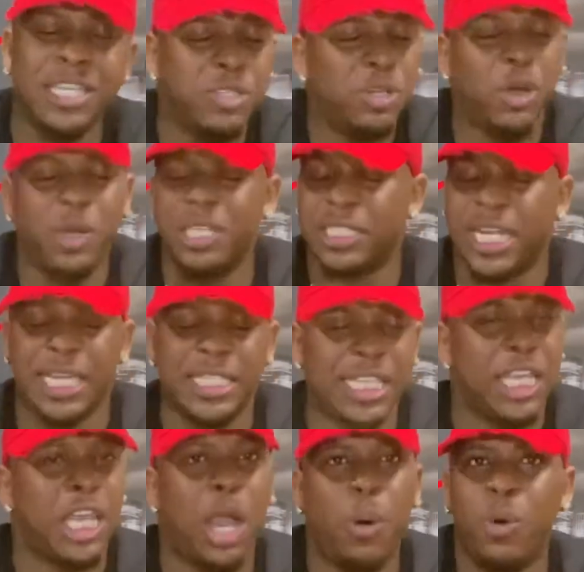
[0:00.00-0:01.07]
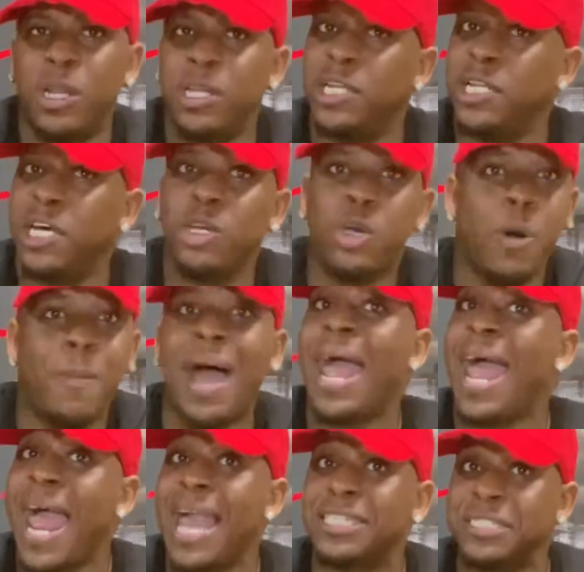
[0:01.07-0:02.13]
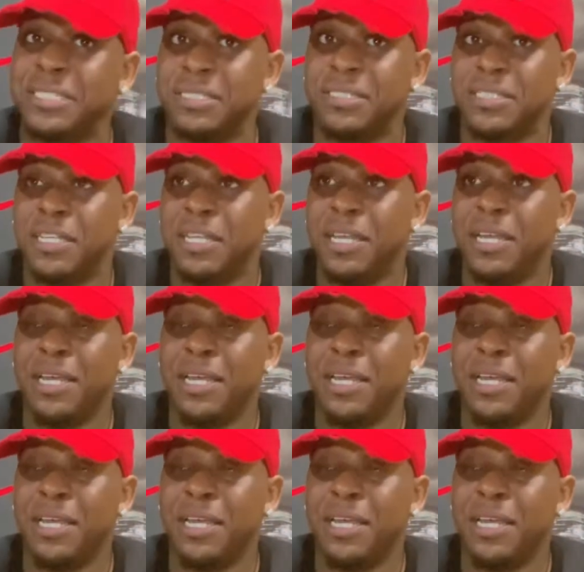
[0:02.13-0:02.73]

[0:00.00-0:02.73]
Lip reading: Because like I said, y'all would love to go by actions.